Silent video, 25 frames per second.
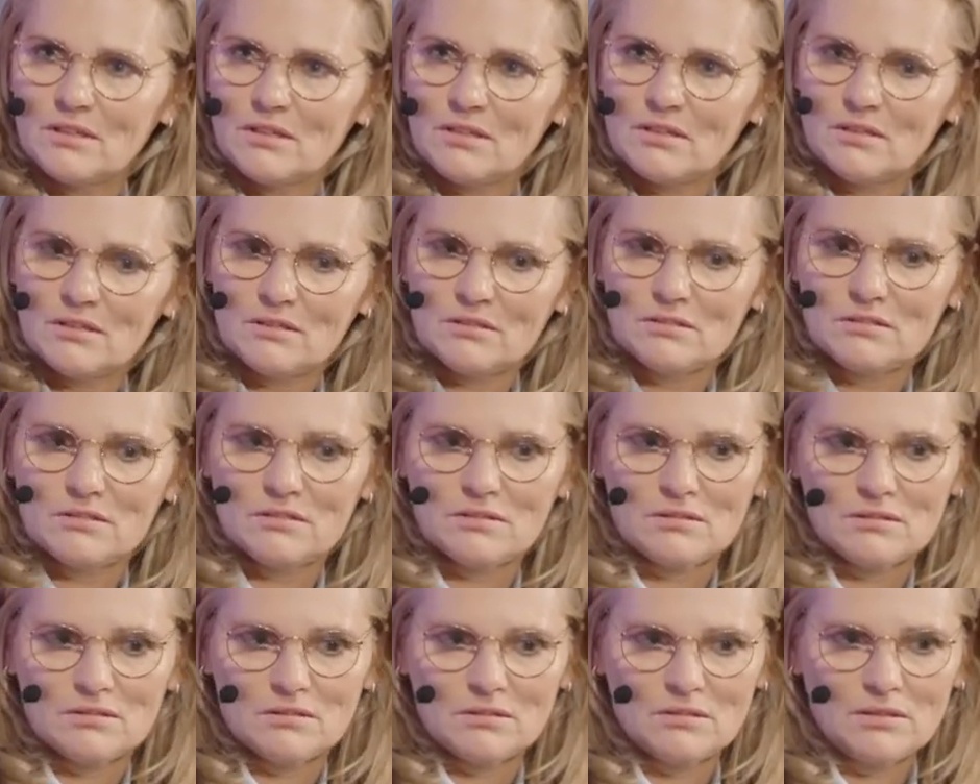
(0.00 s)
And
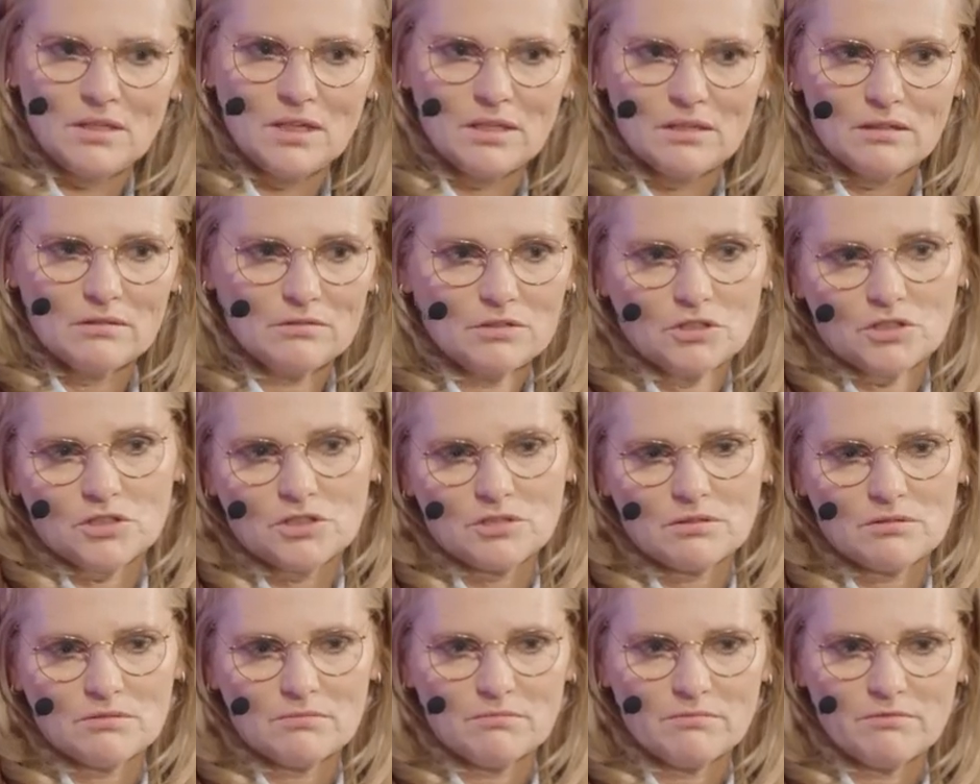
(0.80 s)
yeah,
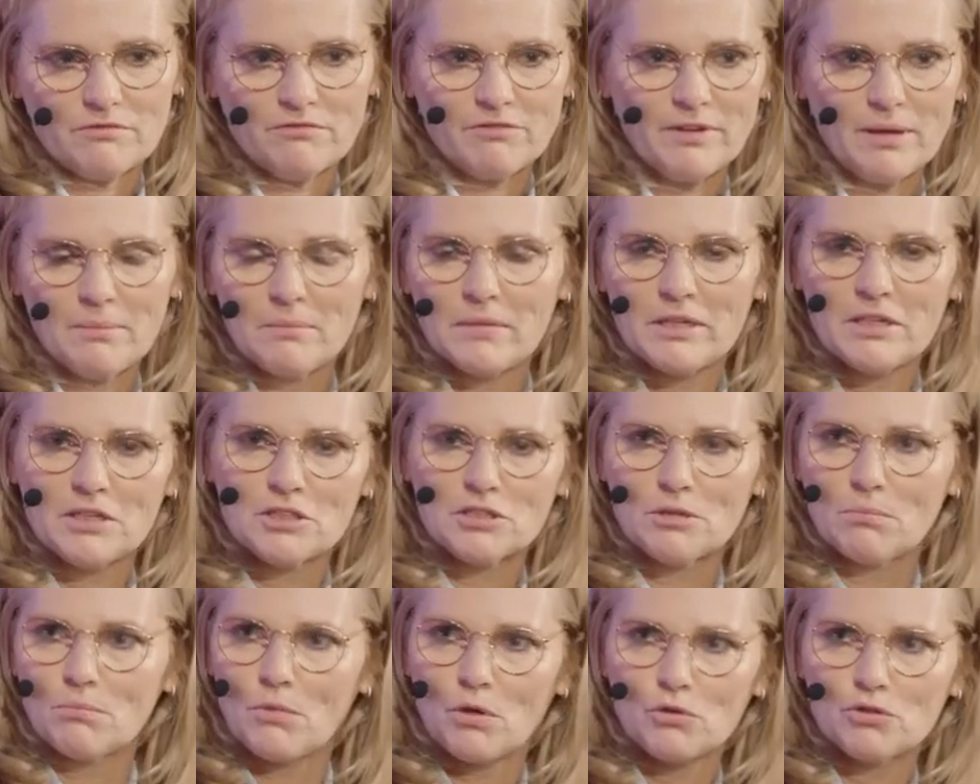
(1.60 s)
just family
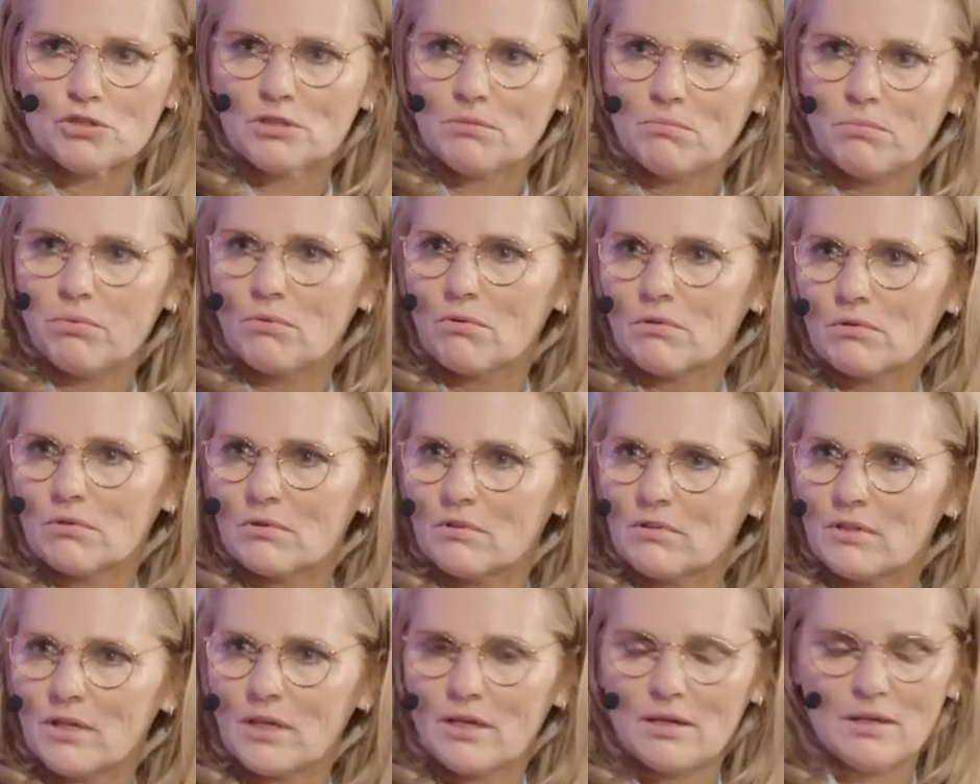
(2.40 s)
is the most
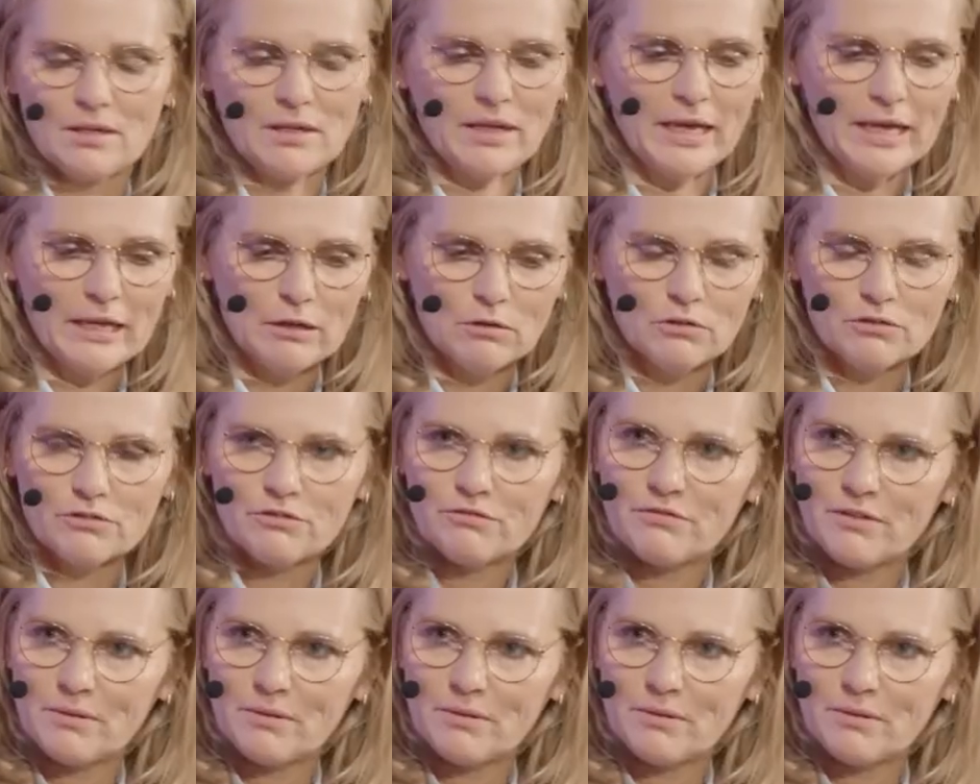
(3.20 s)
important thing, and health.